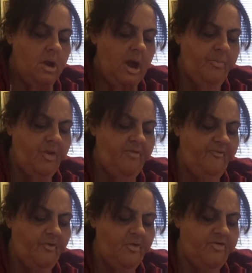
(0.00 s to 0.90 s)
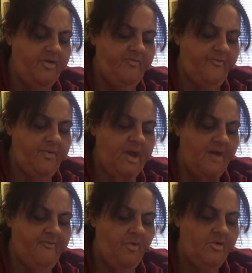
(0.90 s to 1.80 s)
I believe 14, yeah,
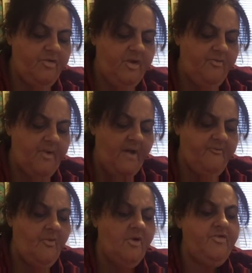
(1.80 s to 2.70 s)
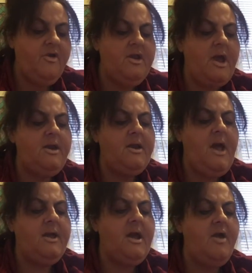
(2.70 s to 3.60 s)
14,
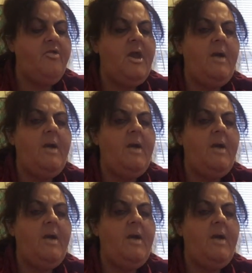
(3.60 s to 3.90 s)
14.99, guys, and I